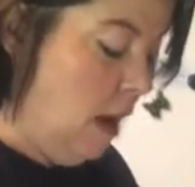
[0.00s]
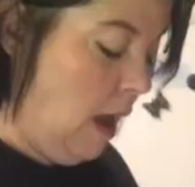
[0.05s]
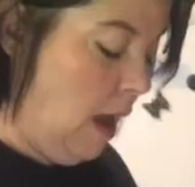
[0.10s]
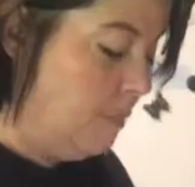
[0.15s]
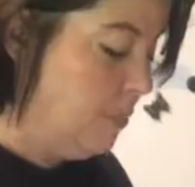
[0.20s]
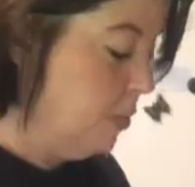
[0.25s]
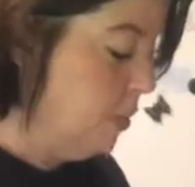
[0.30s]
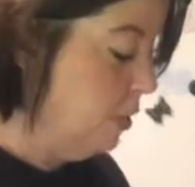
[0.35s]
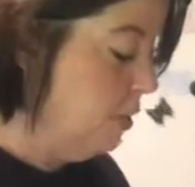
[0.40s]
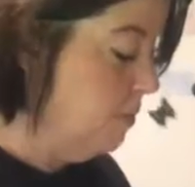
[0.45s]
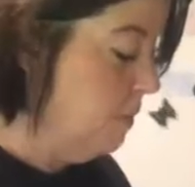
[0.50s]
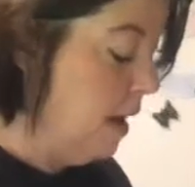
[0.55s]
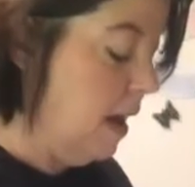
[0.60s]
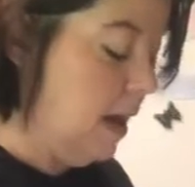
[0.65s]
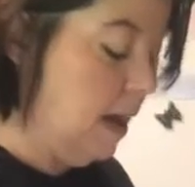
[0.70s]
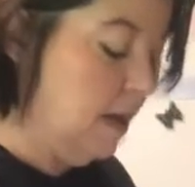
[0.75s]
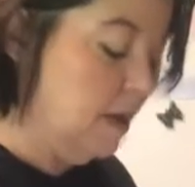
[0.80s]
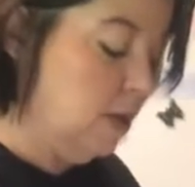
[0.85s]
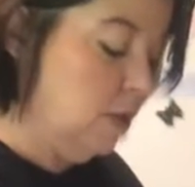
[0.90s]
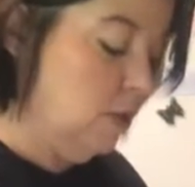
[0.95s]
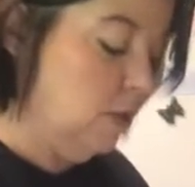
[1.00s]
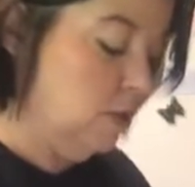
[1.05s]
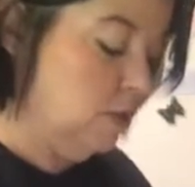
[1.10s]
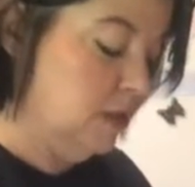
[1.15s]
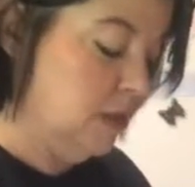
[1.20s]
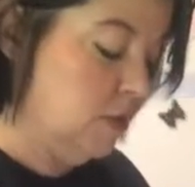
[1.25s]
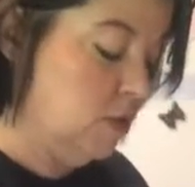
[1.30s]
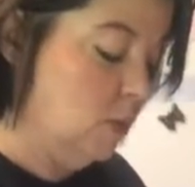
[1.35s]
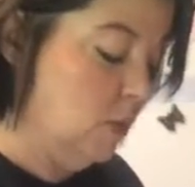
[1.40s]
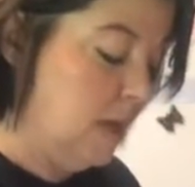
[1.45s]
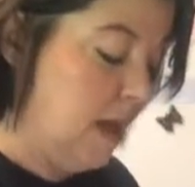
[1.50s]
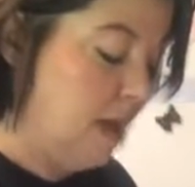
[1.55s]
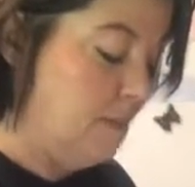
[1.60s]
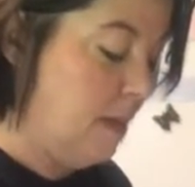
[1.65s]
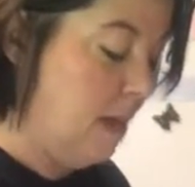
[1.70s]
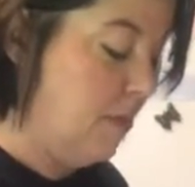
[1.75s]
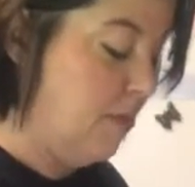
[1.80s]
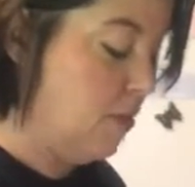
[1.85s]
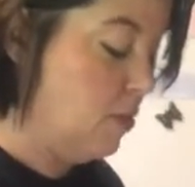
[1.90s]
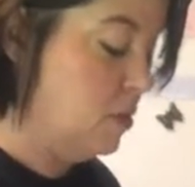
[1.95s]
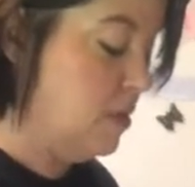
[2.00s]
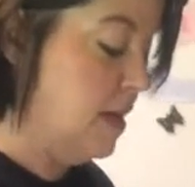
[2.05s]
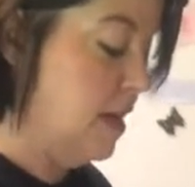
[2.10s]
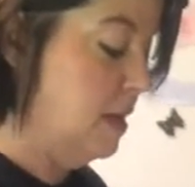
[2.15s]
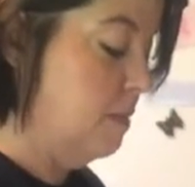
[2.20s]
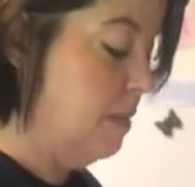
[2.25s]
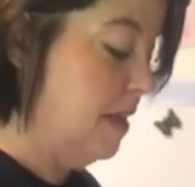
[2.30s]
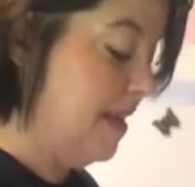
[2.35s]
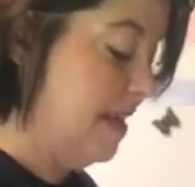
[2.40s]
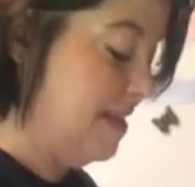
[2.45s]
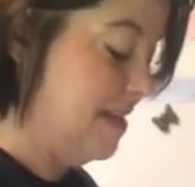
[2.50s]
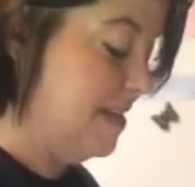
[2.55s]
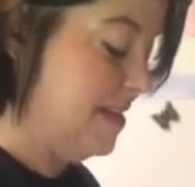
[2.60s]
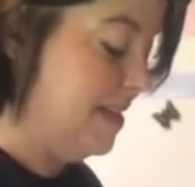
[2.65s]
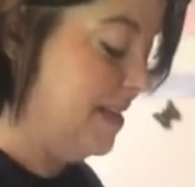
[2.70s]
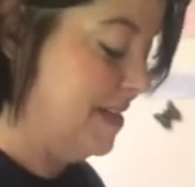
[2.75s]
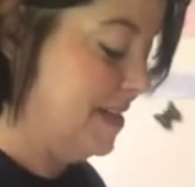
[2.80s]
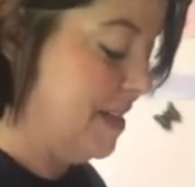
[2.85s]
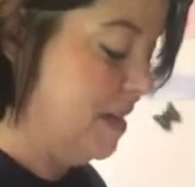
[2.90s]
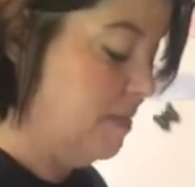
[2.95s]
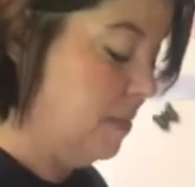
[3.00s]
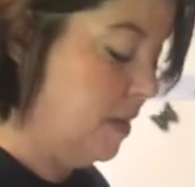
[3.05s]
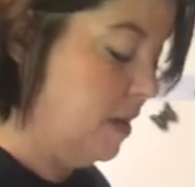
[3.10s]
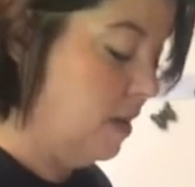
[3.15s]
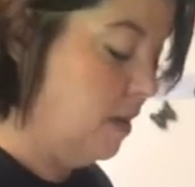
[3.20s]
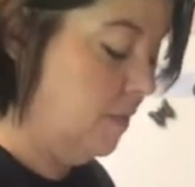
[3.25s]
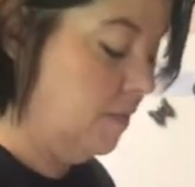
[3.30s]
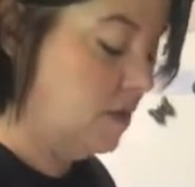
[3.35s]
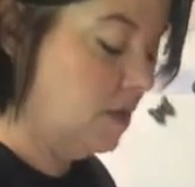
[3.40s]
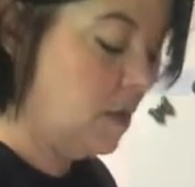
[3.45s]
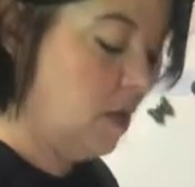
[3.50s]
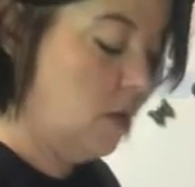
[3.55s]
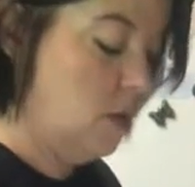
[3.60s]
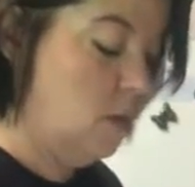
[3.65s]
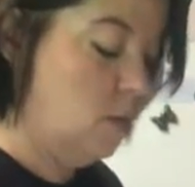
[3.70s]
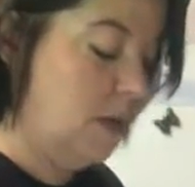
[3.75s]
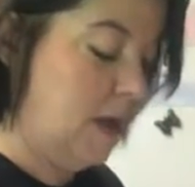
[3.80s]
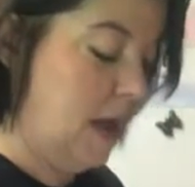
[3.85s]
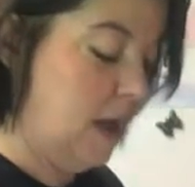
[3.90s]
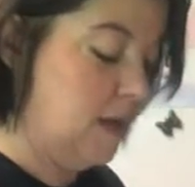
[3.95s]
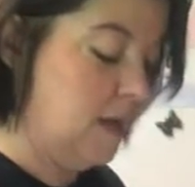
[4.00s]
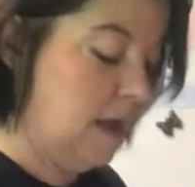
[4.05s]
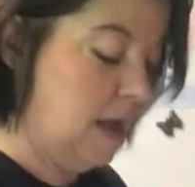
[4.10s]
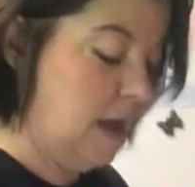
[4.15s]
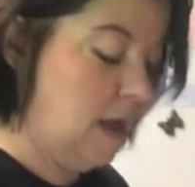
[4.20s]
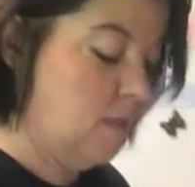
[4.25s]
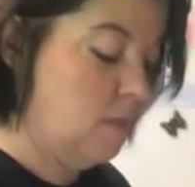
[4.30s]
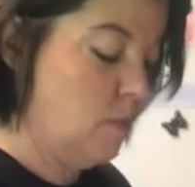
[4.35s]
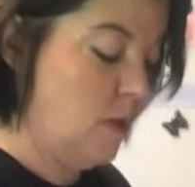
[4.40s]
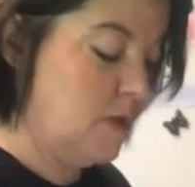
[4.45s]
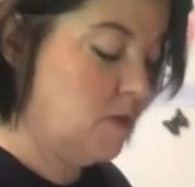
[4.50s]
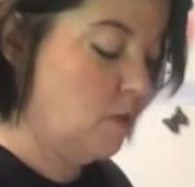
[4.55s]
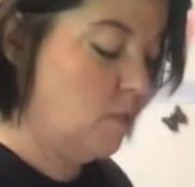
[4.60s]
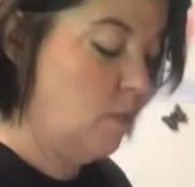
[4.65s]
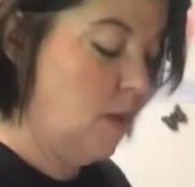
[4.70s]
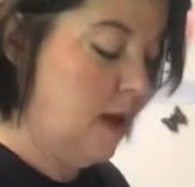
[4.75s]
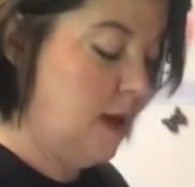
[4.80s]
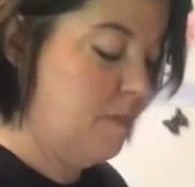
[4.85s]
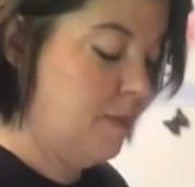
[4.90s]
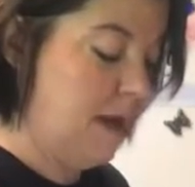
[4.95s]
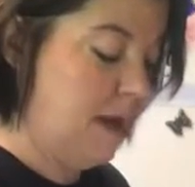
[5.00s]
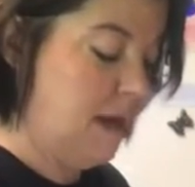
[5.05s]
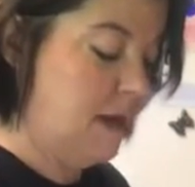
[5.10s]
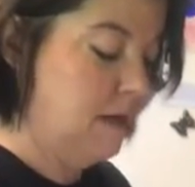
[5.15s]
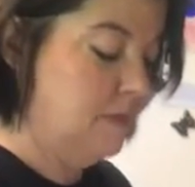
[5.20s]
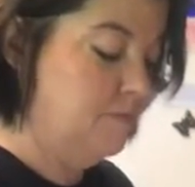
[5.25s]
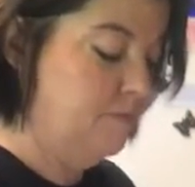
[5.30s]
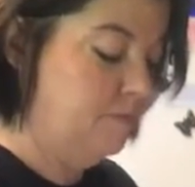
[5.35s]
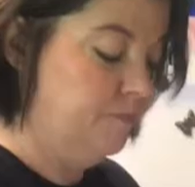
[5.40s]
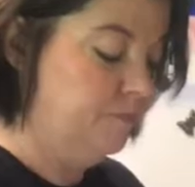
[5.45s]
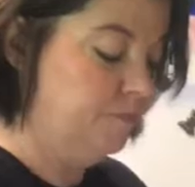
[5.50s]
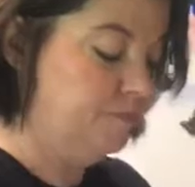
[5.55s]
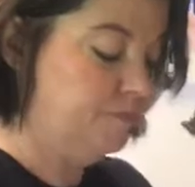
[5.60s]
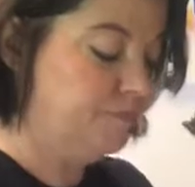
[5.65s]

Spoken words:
I put my noodles into a 9x13, but it is not deep enough, so we had to get out the Rachel Ray pan.